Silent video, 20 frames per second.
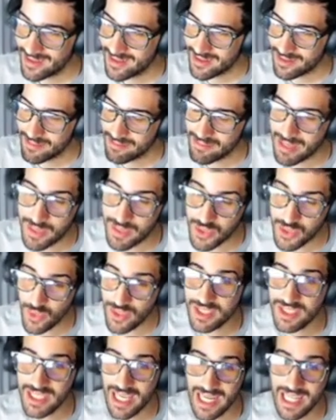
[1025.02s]
maybe towards
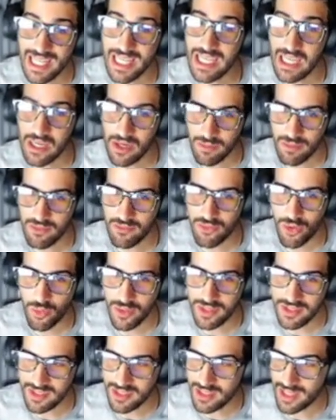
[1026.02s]
the end of the year before we
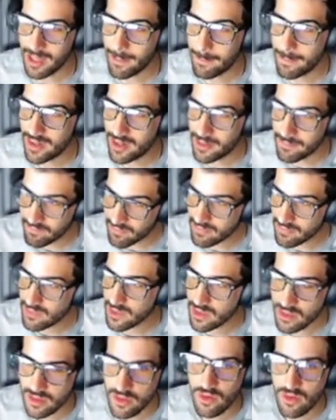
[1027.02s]
see that. But
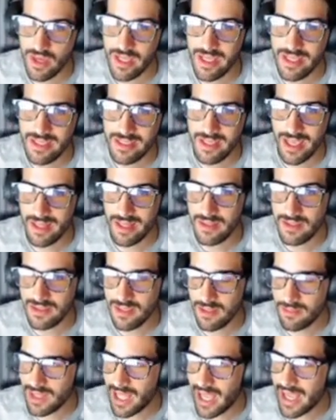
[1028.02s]
there is some
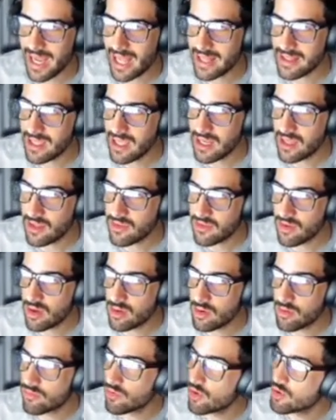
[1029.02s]
light at the end of the tunnel
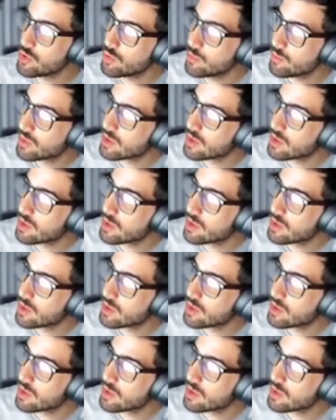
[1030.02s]
for you Blurple